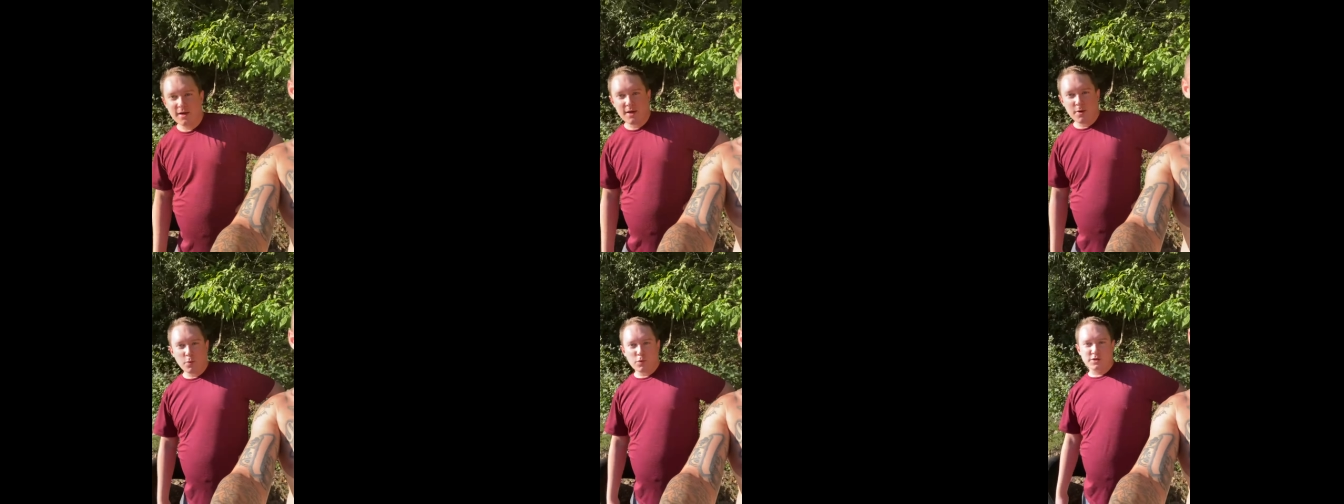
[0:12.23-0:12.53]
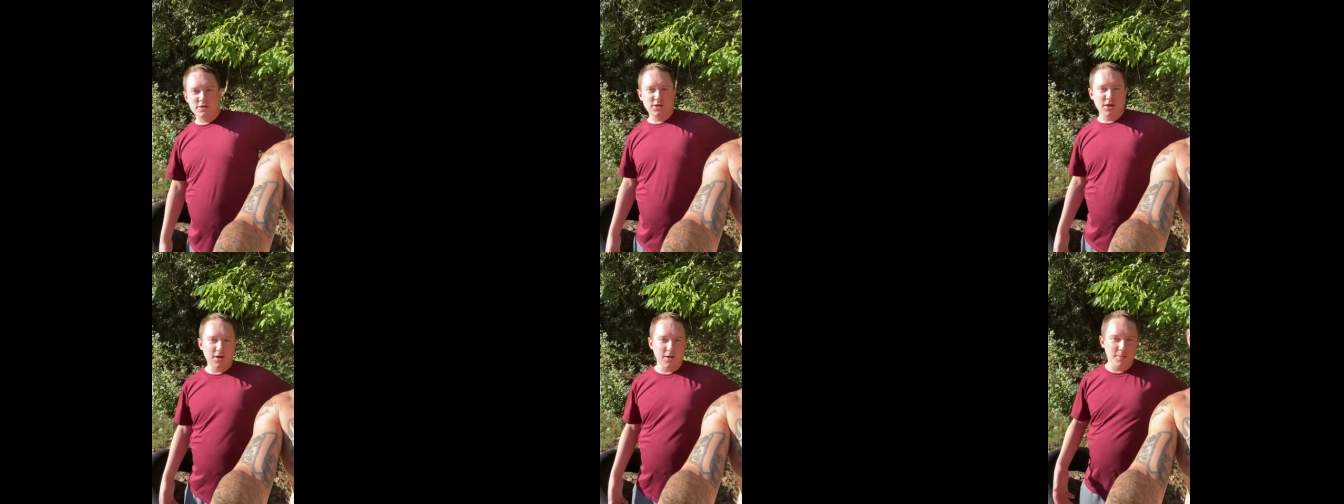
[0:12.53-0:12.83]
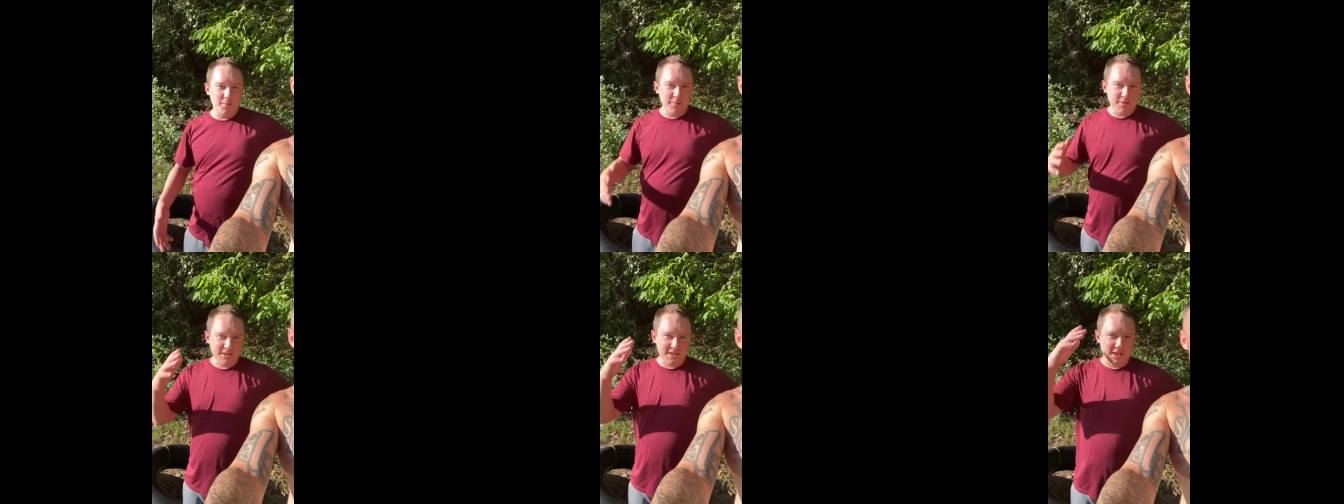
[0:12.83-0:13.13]
What's up?
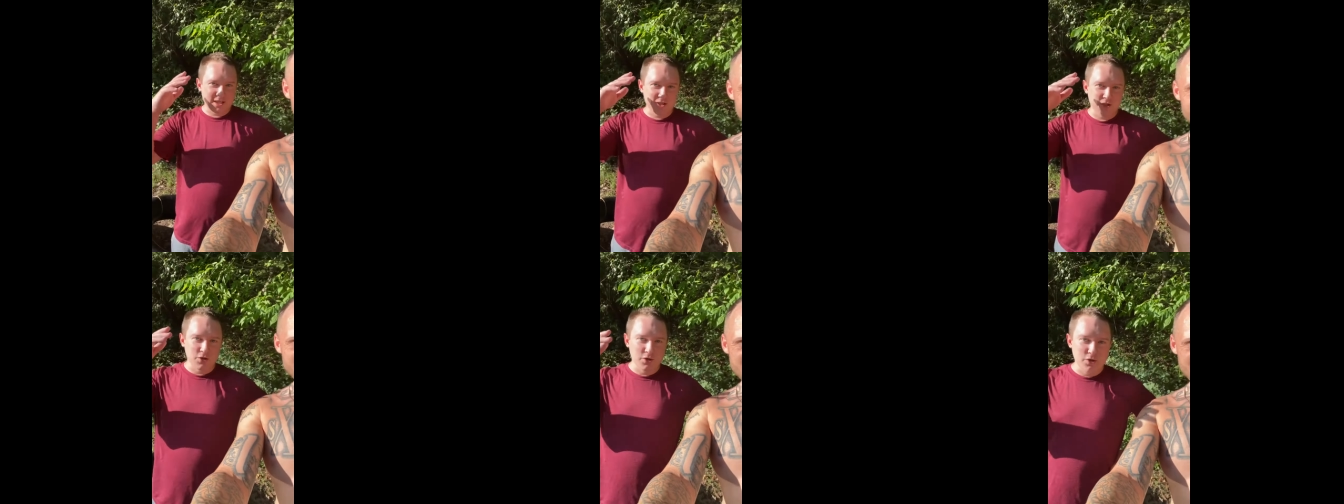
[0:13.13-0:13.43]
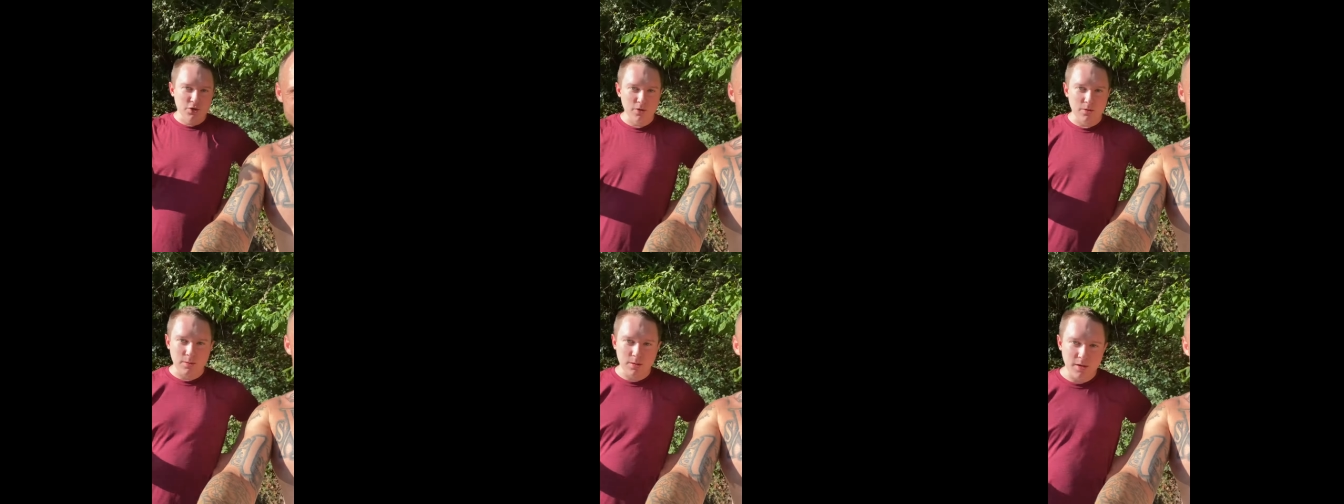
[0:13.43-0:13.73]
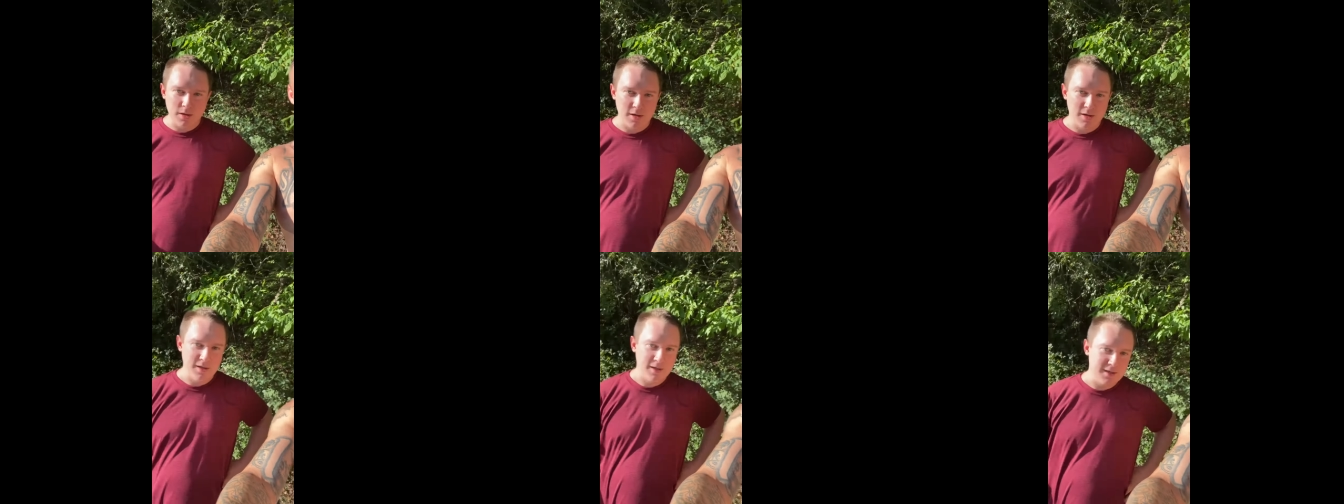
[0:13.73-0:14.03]
Is this YouTube?
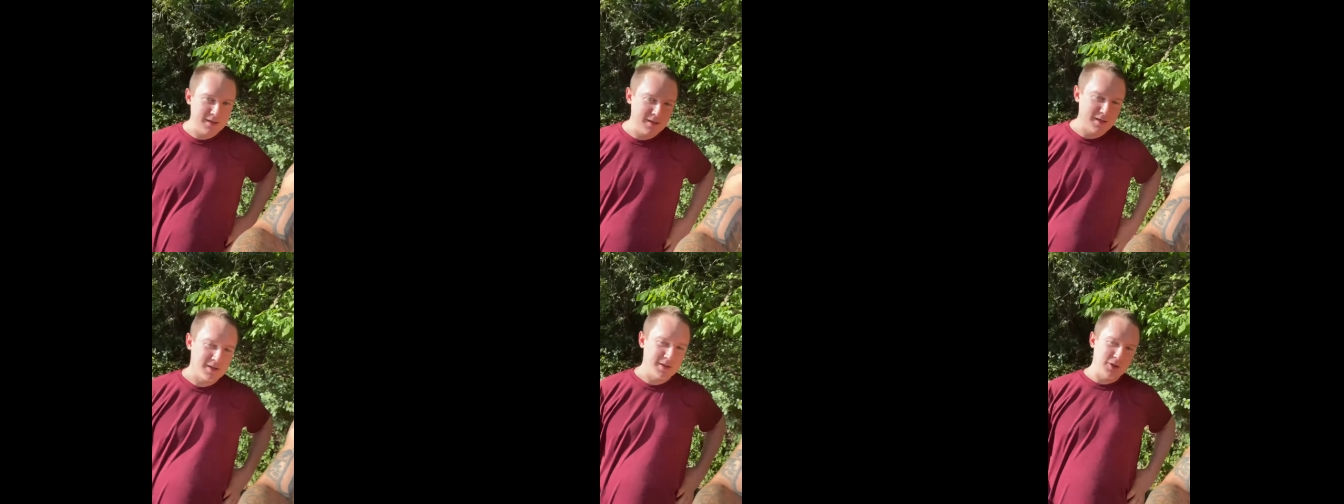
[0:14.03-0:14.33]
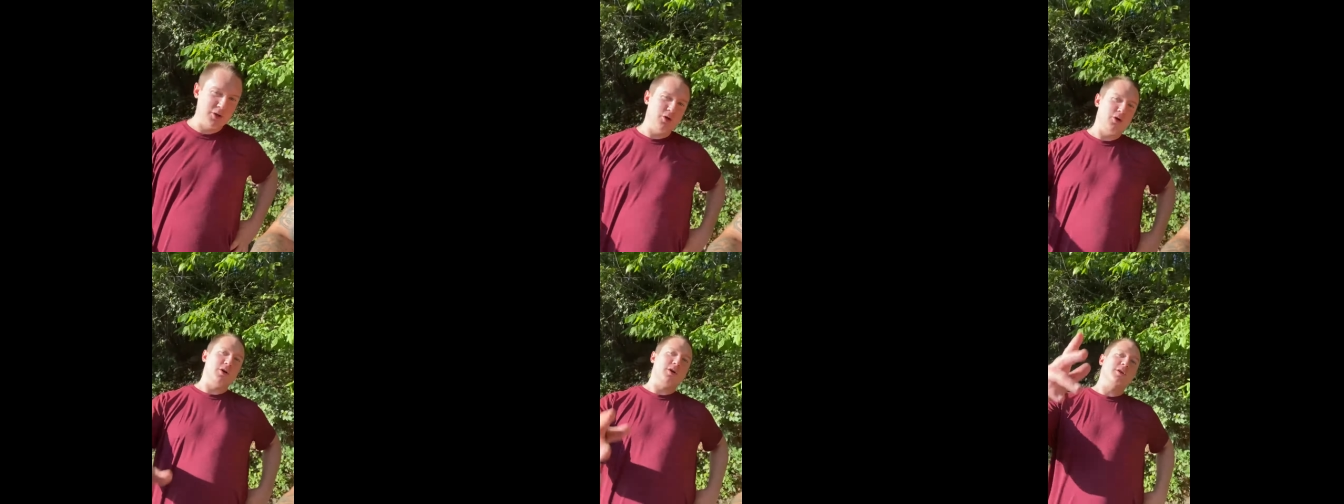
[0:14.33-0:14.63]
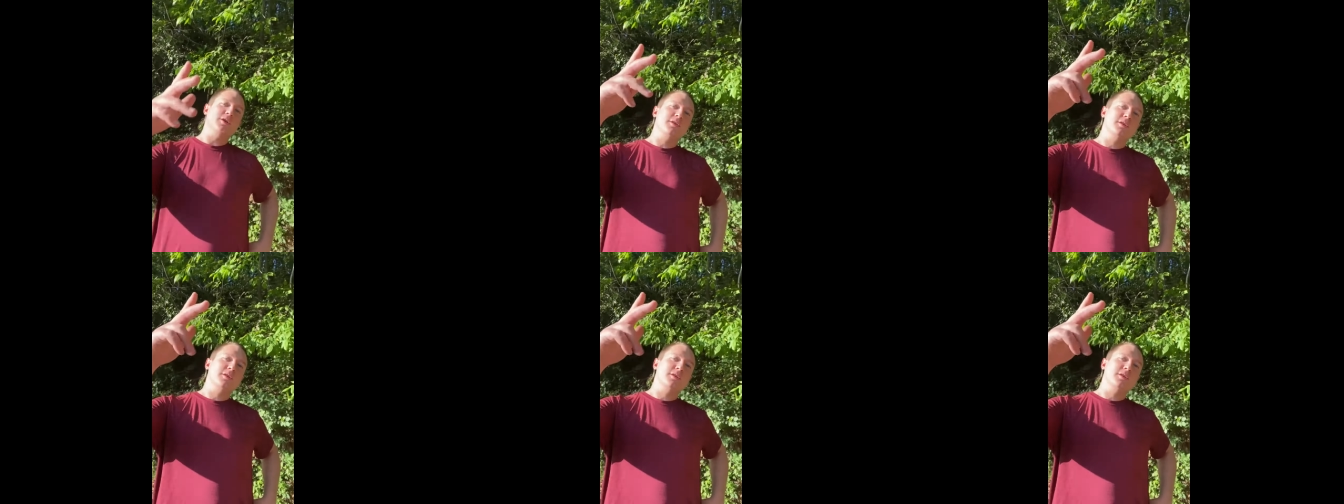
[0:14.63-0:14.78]
Yeah. Cool.